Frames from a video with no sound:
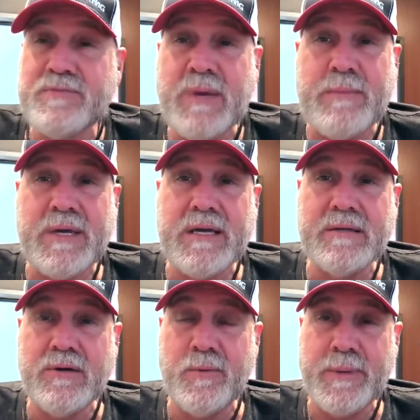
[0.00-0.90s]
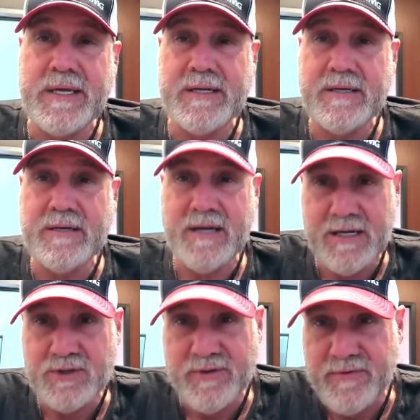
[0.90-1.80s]
maybe a little bit
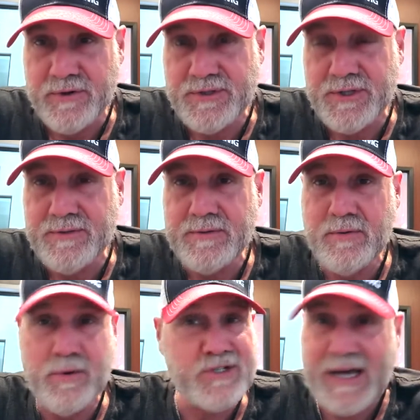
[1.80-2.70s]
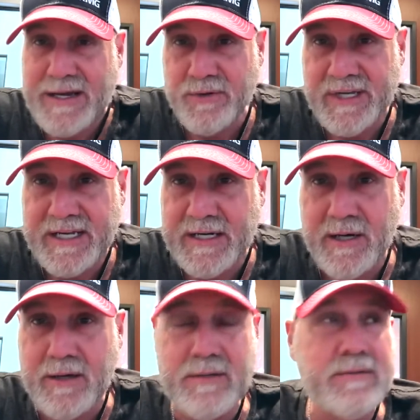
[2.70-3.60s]
controversial, which I don't get at
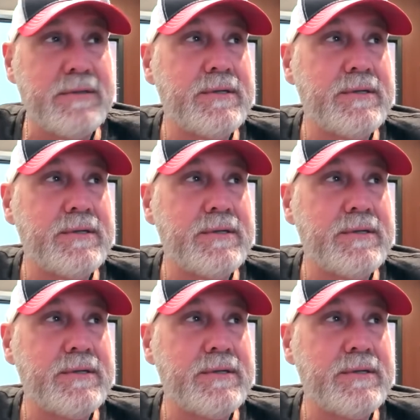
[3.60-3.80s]
all.